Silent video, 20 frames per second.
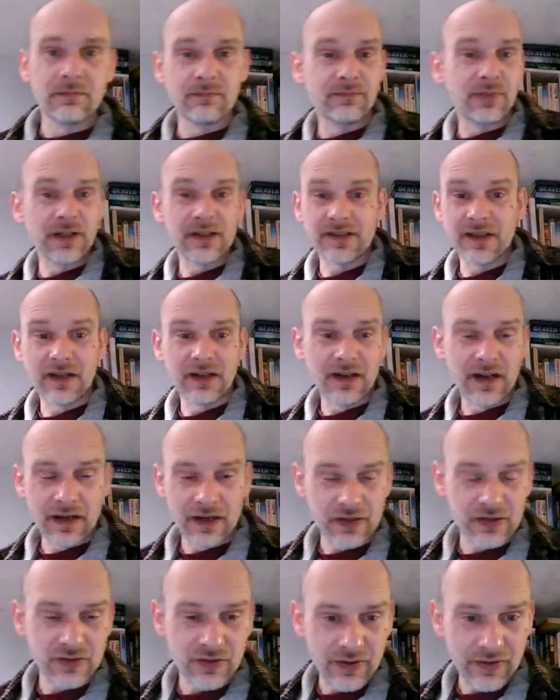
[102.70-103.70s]
brings in an
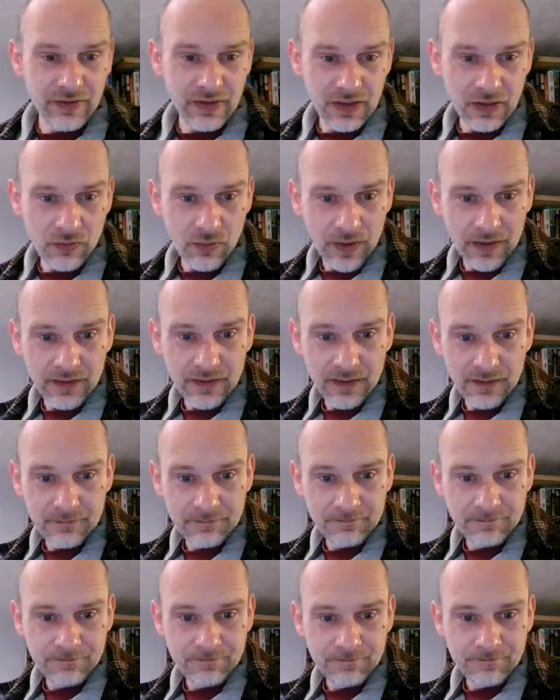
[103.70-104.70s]
extra £3.
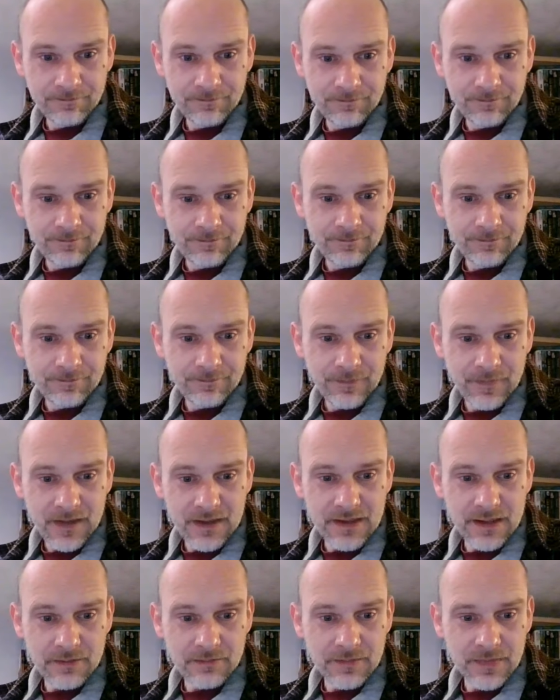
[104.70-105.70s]

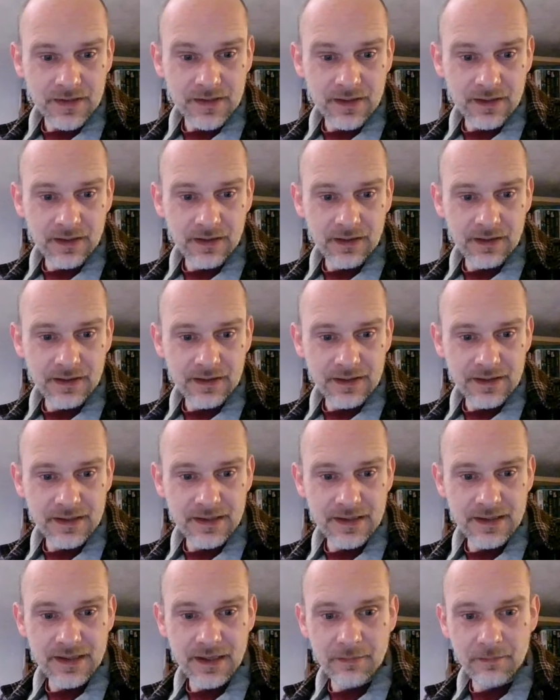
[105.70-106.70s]
Seems
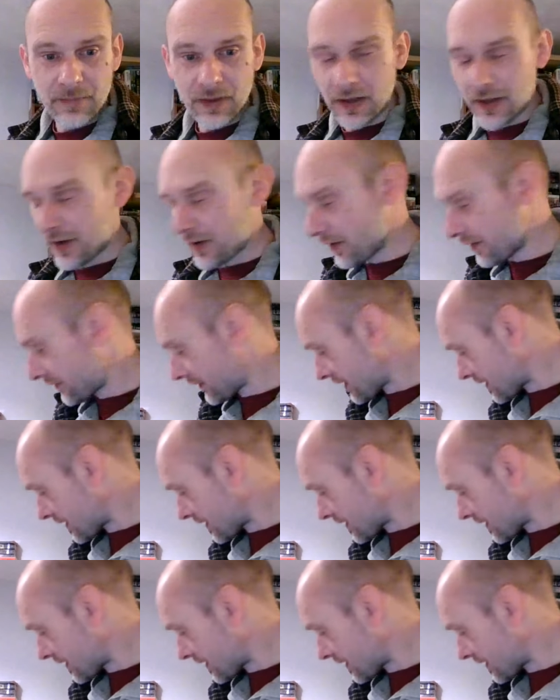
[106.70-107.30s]
simple enough,